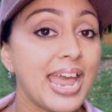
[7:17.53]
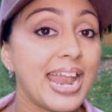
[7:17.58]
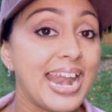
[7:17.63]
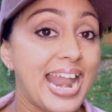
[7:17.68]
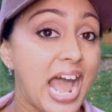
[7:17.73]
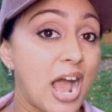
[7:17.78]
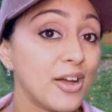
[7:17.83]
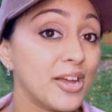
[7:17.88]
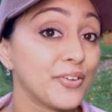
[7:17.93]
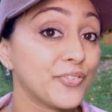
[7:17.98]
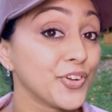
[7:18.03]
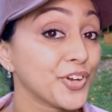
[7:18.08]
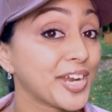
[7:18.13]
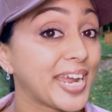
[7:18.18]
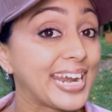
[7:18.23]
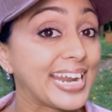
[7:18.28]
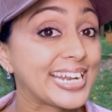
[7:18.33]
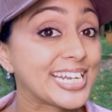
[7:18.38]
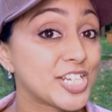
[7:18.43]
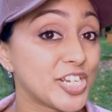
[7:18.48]
Now, if you're
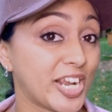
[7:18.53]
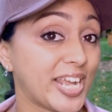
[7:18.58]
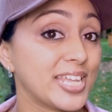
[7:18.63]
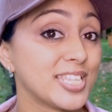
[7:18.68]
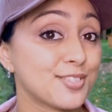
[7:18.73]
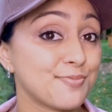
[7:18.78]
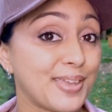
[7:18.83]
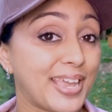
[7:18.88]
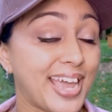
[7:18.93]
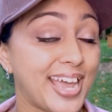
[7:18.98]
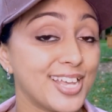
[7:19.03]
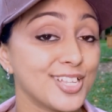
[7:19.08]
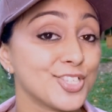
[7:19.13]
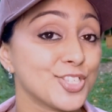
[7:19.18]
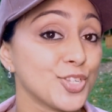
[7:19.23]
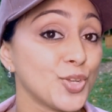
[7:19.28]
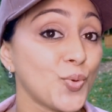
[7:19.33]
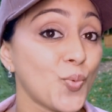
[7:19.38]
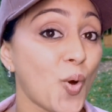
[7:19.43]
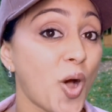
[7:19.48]
getting chickens because
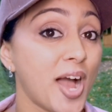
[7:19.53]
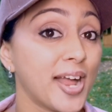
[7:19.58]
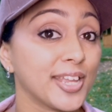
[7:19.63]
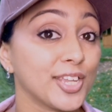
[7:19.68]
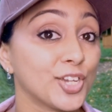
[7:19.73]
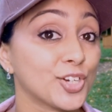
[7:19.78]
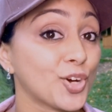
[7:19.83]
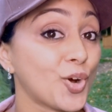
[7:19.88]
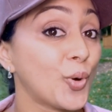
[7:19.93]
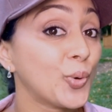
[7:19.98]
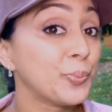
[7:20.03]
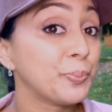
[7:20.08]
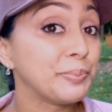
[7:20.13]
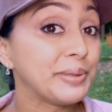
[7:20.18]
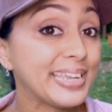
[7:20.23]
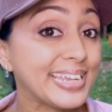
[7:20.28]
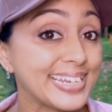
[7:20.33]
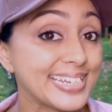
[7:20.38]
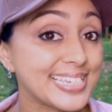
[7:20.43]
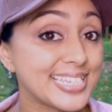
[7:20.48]
you want your own
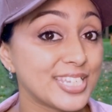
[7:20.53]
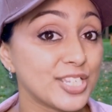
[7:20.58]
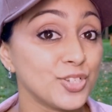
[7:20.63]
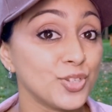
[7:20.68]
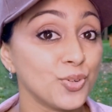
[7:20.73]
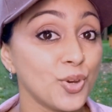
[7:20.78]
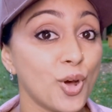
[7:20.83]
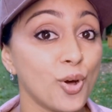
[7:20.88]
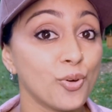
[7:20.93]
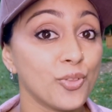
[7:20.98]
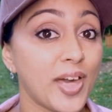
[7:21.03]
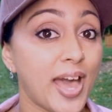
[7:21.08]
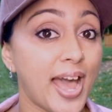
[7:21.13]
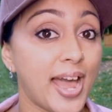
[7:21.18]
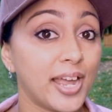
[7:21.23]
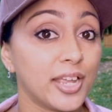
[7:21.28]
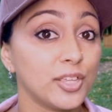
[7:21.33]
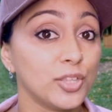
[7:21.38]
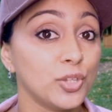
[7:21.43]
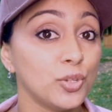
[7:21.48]
meat, you know
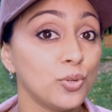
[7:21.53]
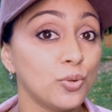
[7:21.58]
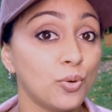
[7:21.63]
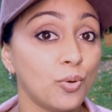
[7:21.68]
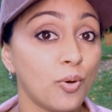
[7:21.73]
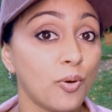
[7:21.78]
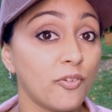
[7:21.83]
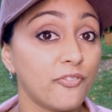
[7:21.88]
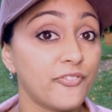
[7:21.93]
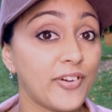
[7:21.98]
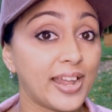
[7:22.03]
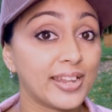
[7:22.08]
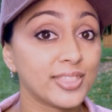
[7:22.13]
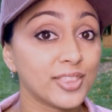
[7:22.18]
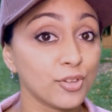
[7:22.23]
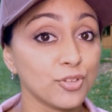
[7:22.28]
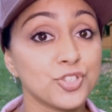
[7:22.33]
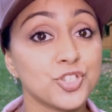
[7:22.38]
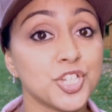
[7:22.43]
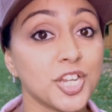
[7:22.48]
that you fed
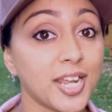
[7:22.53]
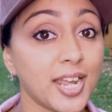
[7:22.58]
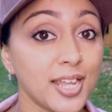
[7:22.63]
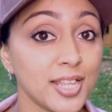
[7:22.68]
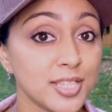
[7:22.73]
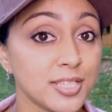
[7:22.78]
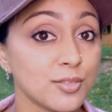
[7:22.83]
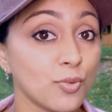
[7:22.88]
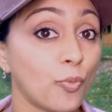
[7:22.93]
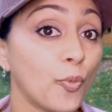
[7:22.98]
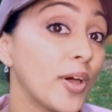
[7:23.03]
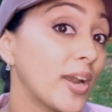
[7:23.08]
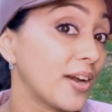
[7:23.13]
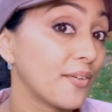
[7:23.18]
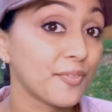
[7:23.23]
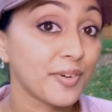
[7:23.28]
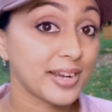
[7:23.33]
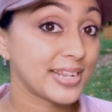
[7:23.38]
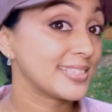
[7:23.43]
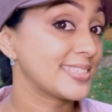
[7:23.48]
those chickens
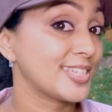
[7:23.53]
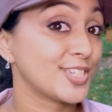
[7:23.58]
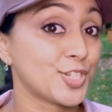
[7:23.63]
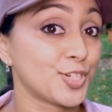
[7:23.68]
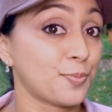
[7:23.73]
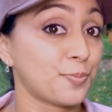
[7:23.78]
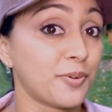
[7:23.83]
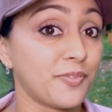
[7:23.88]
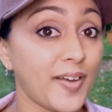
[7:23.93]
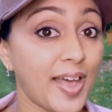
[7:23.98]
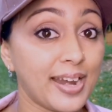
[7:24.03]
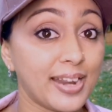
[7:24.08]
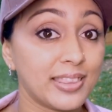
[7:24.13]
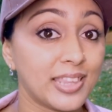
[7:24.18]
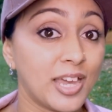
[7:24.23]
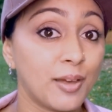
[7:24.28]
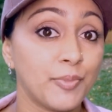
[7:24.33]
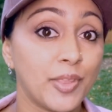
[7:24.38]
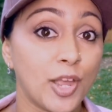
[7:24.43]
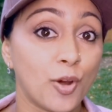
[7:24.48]
whatever it is that you're providing
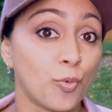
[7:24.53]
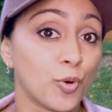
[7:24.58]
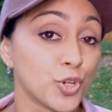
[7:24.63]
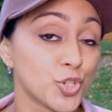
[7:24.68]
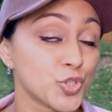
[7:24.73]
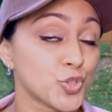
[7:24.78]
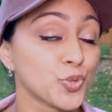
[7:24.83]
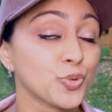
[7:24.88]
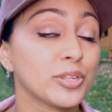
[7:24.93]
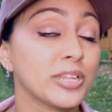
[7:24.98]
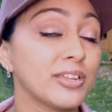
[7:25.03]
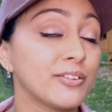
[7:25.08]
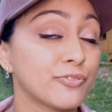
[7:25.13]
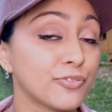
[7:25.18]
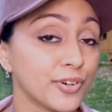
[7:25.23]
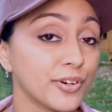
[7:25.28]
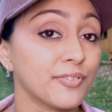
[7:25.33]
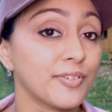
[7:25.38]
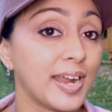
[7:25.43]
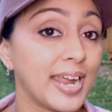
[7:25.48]
them, they were truly
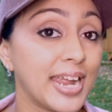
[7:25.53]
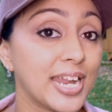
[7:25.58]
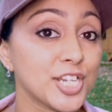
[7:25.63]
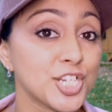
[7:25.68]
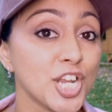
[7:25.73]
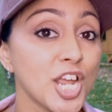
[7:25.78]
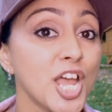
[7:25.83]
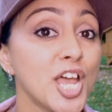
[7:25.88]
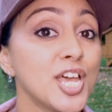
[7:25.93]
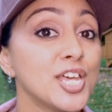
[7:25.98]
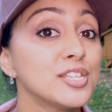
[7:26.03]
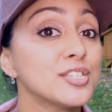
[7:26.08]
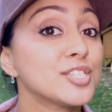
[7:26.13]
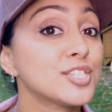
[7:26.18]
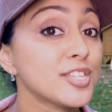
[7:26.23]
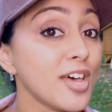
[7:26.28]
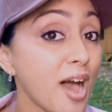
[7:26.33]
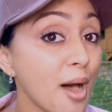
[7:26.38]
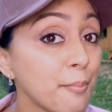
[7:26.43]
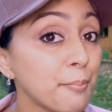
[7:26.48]
free range.
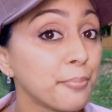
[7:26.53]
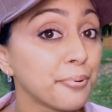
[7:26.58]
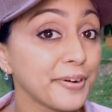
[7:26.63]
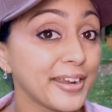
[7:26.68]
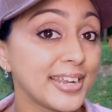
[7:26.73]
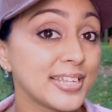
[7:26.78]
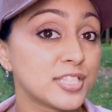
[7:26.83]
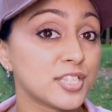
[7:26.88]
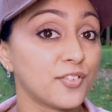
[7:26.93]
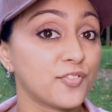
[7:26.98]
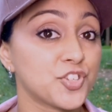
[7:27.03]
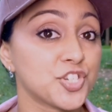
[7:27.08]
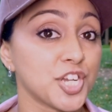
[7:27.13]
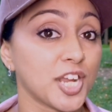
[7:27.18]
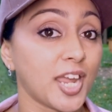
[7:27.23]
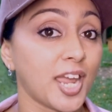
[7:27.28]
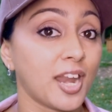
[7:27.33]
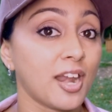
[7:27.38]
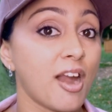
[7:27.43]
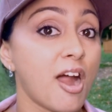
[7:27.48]
Some breeds of
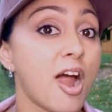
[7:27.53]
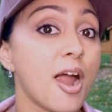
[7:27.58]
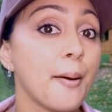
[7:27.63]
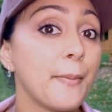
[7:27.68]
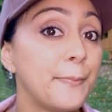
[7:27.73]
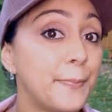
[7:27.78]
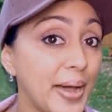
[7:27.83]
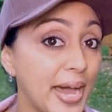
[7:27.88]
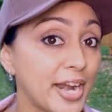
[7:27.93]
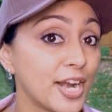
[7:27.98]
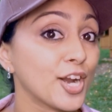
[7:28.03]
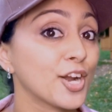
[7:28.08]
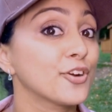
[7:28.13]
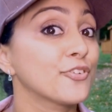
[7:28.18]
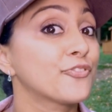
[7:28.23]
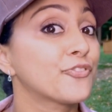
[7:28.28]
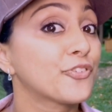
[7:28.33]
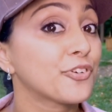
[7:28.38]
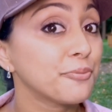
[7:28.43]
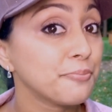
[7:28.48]
chicken are better
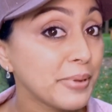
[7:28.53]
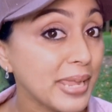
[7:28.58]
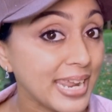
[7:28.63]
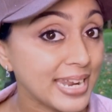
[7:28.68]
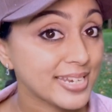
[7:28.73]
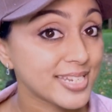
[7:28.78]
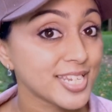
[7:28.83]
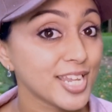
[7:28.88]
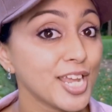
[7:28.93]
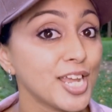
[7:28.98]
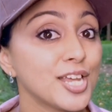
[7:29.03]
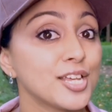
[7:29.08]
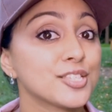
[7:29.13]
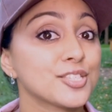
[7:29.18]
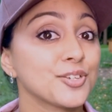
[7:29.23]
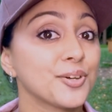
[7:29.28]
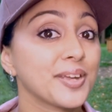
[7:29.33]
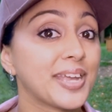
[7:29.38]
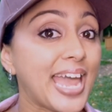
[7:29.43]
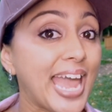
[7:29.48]
for meat.
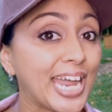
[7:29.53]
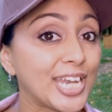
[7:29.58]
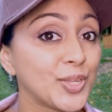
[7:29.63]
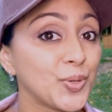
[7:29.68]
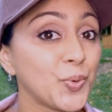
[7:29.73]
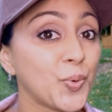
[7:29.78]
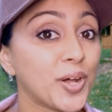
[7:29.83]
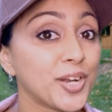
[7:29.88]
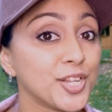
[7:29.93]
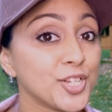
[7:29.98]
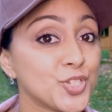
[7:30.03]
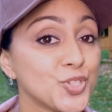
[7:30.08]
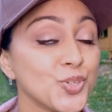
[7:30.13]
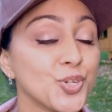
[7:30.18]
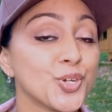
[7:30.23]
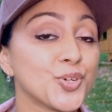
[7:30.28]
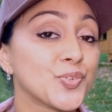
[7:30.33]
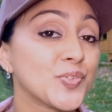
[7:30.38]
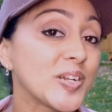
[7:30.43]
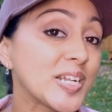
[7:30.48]
So again, you want to do
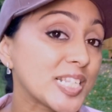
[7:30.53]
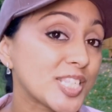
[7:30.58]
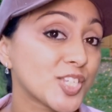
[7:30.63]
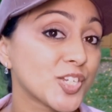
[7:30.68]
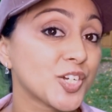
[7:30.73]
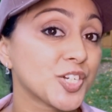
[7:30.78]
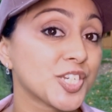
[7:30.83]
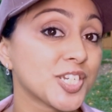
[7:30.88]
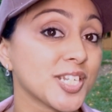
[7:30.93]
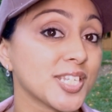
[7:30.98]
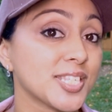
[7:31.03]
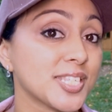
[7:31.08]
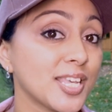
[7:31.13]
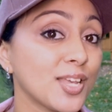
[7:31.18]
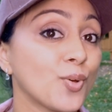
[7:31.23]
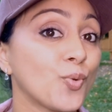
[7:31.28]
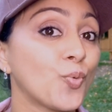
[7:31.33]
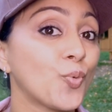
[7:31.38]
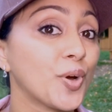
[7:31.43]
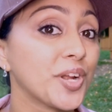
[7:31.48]
your research to see
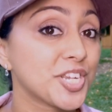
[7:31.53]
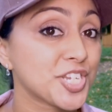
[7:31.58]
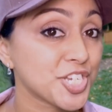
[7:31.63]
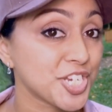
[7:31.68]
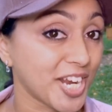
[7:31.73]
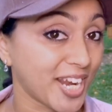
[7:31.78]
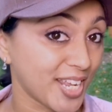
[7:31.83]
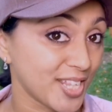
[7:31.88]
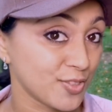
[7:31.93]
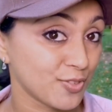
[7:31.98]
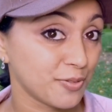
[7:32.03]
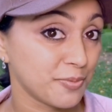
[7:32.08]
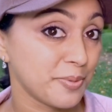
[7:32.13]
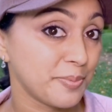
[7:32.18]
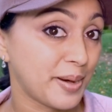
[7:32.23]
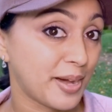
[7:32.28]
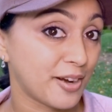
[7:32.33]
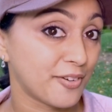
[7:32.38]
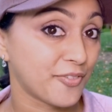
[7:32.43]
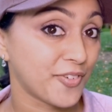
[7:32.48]
which chickens would be
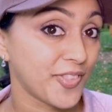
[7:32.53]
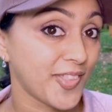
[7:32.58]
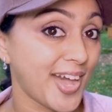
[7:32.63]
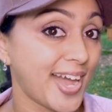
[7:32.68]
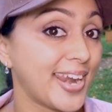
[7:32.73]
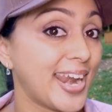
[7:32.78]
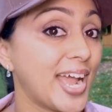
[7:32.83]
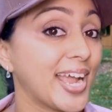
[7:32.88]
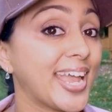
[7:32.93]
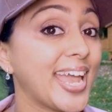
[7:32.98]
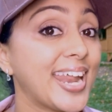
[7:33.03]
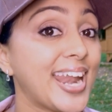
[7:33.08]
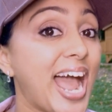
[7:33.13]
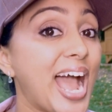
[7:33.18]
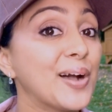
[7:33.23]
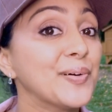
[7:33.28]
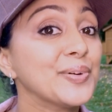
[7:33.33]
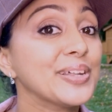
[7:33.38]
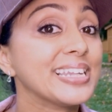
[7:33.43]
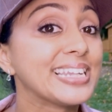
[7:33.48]
better for that. And again,
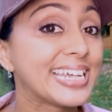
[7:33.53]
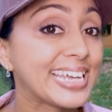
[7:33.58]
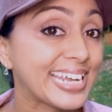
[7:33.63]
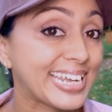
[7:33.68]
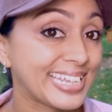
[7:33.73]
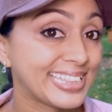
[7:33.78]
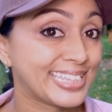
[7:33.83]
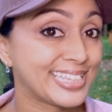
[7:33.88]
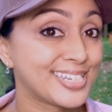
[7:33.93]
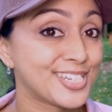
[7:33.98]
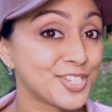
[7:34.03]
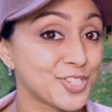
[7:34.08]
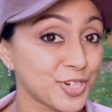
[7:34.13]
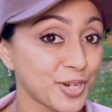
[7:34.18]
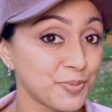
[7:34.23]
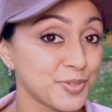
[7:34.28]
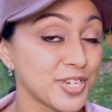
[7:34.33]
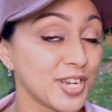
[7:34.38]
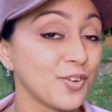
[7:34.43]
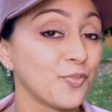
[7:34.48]
I will link in the
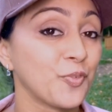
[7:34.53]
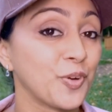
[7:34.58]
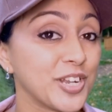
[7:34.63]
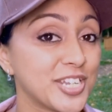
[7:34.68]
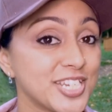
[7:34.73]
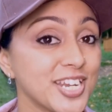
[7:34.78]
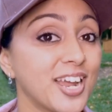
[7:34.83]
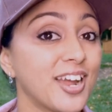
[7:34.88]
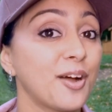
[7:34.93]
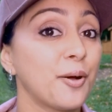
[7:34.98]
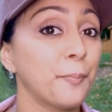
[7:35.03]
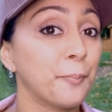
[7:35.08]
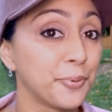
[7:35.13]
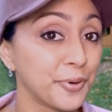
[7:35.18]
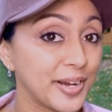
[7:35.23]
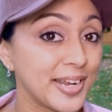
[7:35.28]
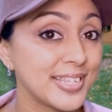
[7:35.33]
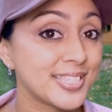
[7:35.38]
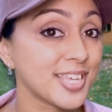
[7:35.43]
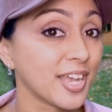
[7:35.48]
description which
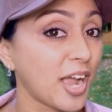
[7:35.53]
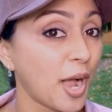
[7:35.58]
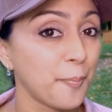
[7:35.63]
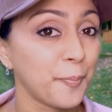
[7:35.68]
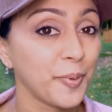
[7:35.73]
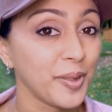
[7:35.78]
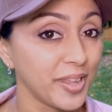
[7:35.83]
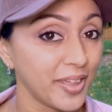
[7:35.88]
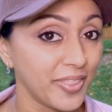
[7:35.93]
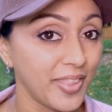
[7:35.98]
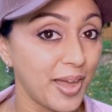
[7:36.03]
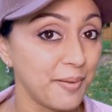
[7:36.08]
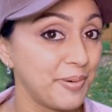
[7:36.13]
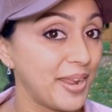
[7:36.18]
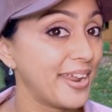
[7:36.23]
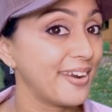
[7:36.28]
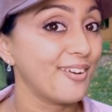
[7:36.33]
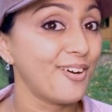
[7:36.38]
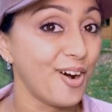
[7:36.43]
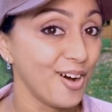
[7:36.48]
breeds, a couple of them,
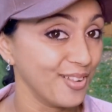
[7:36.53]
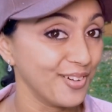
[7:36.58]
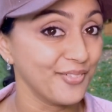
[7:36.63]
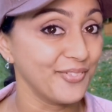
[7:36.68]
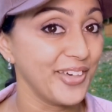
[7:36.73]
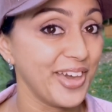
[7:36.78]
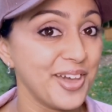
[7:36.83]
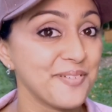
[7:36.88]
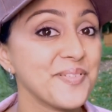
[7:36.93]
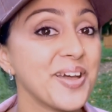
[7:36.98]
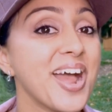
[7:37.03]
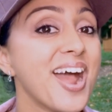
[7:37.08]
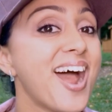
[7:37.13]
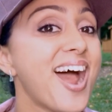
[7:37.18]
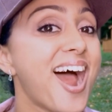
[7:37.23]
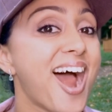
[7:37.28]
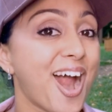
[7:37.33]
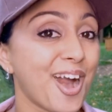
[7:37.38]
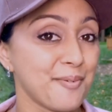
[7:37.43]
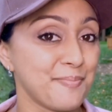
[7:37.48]
not all of them,
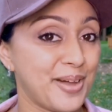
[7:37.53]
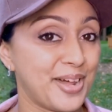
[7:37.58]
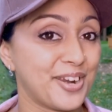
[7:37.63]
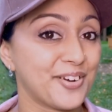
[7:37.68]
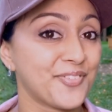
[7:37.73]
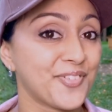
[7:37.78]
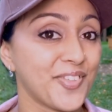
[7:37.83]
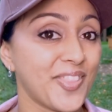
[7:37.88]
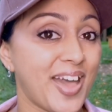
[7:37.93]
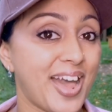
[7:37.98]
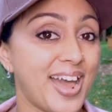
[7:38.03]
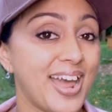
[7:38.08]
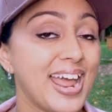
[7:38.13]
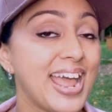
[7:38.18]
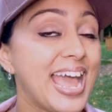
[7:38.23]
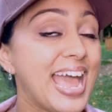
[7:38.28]
are better for that.